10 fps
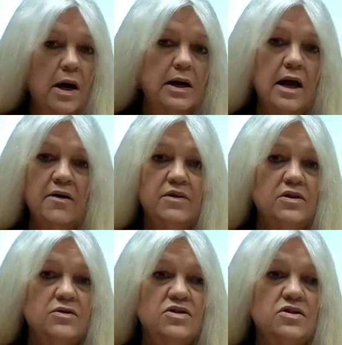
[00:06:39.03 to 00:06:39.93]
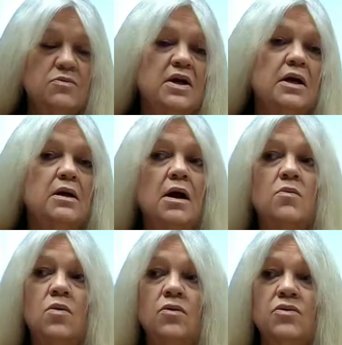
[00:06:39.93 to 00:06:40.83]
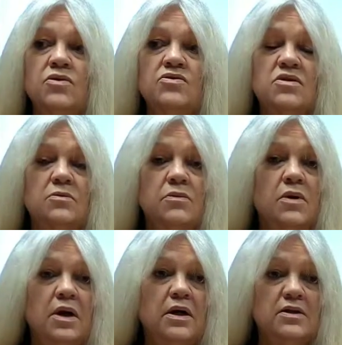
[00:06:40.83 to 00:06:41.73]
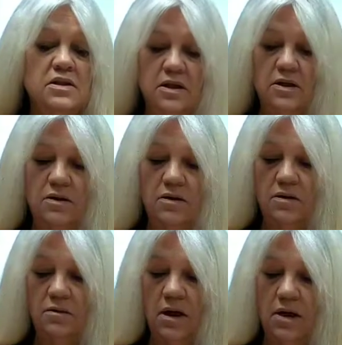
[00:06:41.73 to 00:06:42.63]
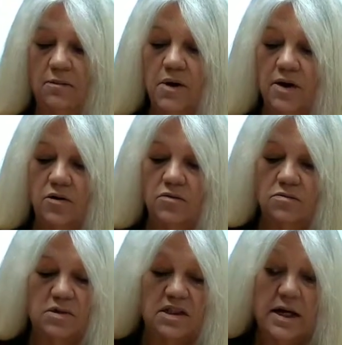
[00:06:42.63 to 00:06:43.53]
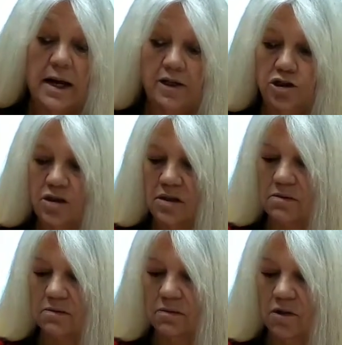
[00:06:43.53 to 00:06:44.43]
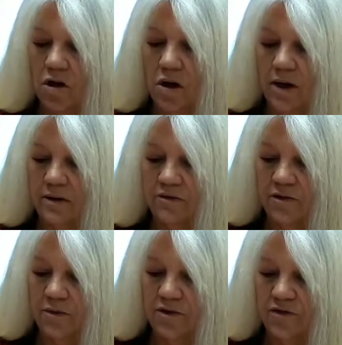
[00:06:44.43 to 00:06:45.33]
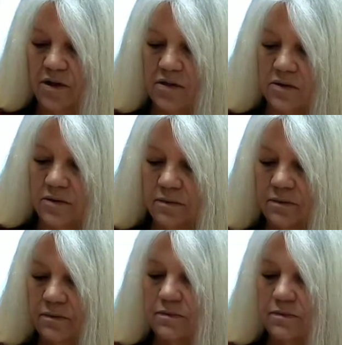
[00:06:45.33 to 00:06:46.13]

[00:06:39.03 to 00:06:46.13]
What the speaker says: I haven't used them yet. I won't use them until my own stash is gone from the freezer.